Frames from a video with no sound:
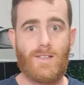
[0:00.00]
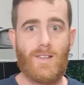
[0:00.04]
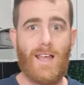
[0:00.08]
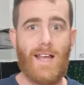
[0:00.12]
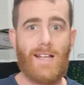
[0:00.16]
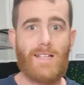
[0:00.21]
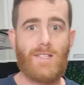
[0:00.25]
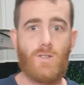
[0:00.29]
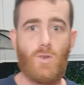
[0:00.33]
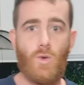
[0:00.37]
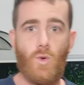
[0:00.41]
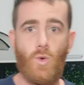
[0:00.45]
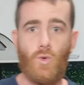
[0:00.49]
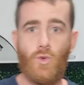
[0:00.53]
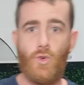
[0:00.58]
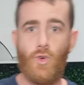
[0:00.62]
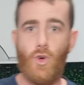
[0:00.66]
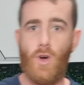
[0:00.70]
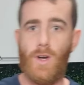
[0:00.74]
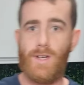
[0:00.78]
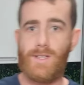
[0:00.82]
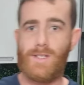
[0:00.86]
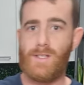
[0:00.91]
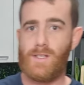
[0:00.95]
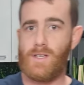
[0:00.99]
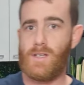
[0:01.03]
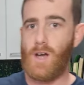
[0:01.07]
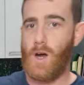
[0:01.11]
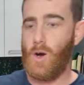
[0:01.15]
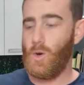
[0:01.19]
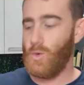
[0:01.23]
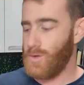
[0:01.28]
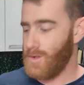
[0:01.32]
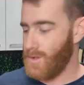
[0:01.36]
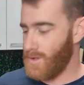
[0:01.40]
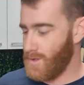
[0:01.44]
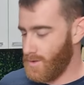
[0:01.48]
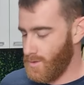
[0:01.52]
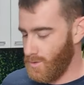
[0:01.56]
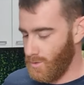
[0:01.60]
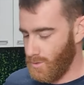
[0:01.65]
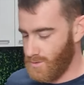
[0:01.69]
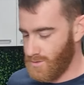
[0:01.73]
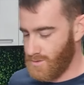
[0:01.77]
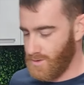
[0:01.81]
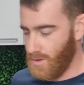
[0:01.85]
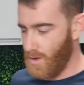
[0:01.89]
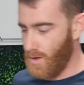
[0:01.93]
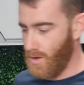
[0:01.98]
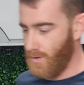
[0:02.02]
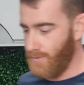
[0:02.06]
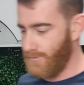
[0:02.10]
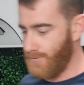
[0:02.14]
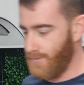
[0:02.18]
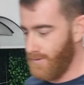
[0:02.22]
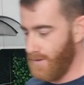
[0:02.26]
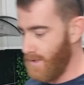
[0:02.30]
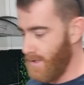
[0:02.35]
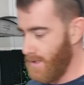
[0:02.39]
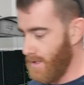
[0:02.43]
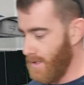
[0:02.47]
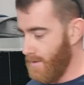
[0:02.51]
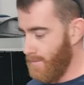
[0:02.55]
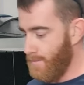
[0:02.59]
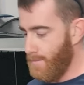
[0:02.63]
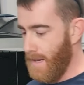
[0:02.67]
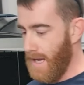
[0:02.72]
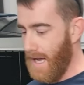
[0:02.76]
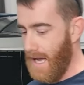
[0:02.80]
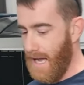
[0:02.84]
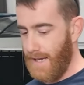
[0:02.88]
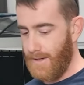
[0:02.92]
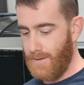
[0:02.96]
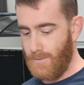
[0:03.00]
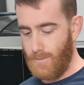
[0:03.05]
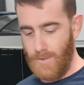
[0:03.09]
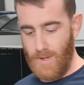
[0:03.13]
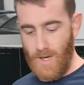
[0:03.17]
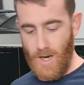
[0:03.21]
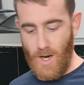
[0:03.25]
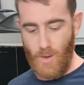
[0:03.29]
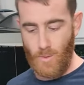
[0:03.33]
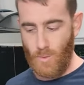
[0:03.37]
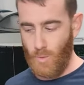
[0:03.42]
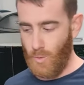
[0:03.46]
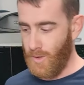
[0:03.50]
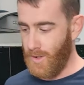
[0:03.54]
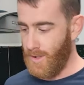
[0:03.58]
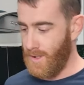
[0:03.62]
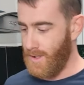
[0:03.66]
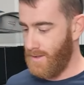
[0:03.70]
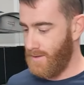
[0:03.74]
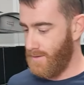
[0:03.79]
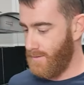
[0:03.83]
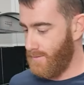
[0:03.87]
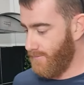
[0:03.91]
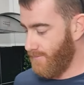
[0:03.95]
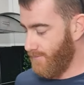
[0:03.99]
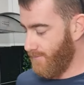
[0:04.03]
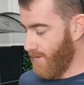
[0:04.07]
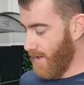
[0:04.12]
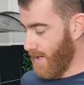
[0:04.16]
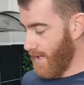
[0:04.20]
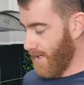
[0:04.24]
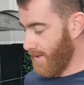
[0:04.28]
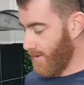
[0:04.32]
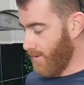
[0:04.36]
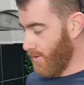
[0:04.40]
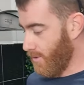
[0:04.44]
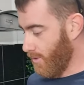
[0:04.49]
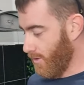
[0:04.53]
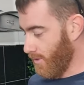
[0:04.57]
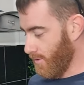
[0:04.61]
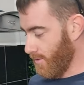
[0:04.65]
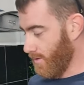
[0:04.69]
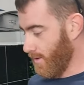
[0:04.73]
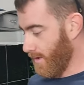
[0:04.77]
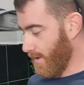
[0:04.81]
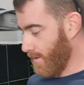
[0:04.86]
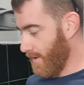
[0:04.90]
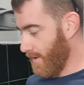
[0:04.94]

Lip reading: that's all nice and golden and cooked off. But we don't want it fucking hot like